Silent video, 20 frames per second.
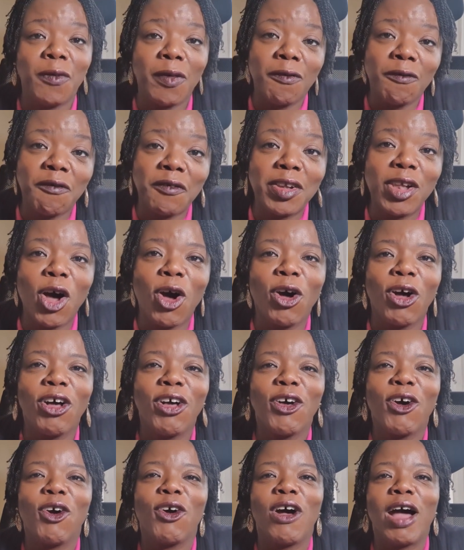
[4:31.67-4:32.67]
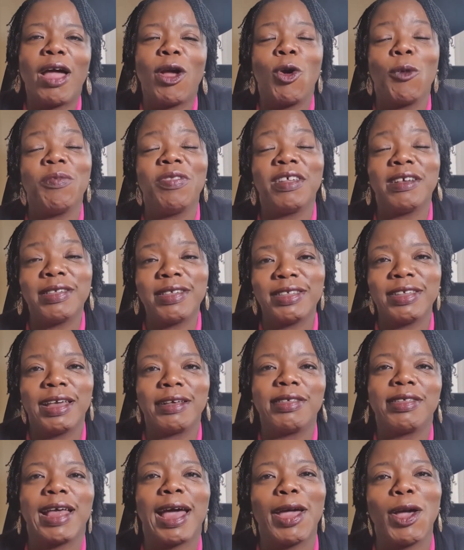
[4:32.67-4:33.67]
vlog, or I hope this,
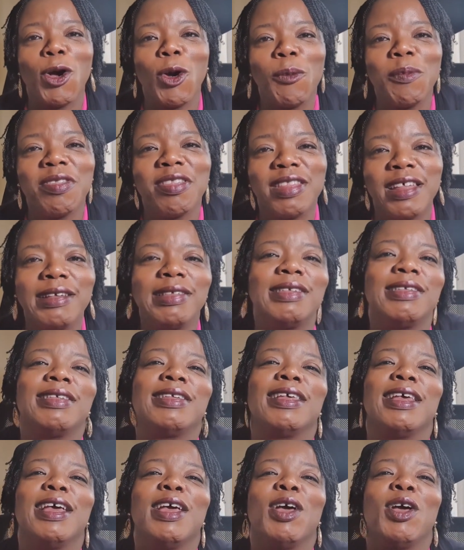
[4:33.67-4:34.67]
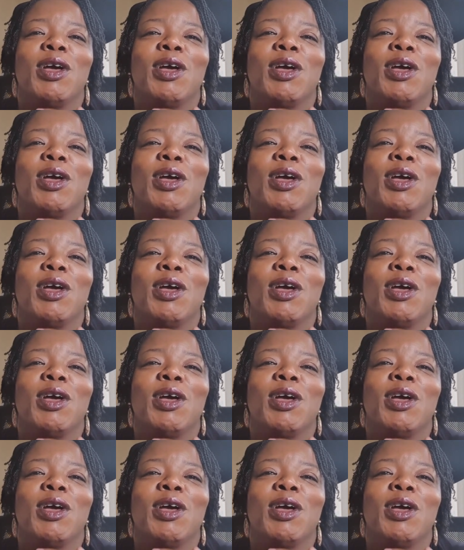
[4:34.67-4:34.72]
yes, I hope this